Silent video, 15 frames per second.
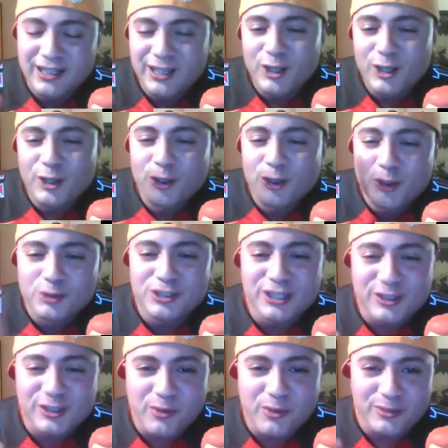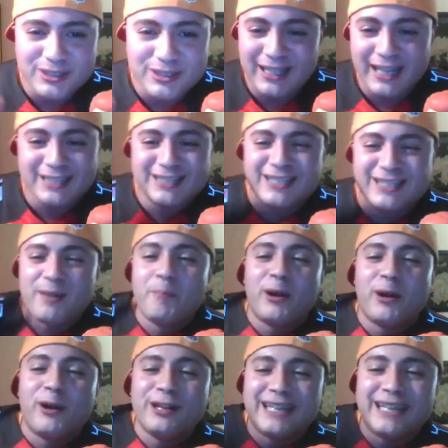disappointments. Like, I could see them
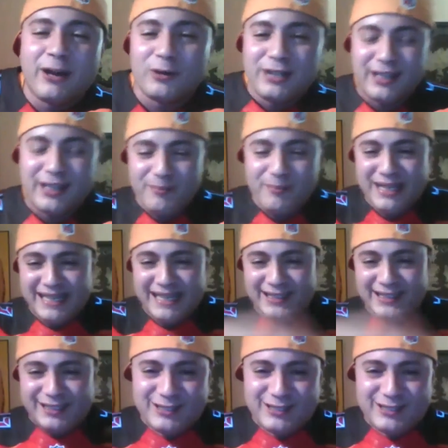burning out, like, immediately.